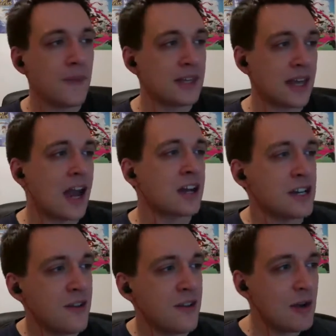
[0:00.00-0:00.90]

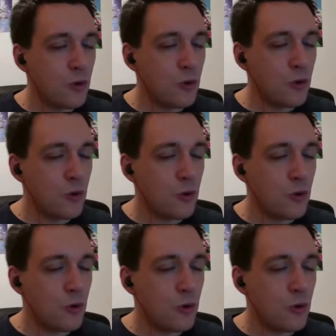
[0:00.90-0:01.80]
It's actually
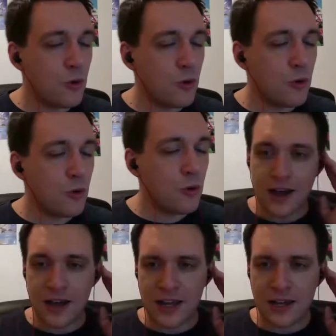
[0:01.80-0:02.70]
available currently
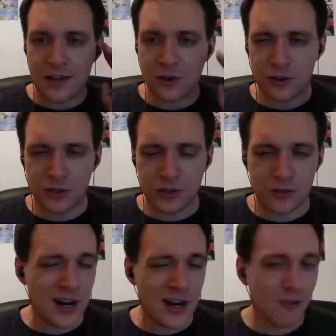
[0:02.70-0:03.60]

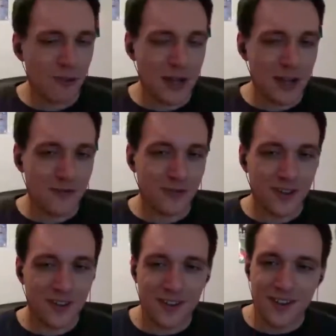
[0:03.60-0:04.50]
in
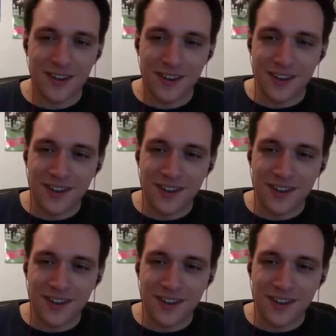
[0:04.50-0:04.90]
Australia, I believe.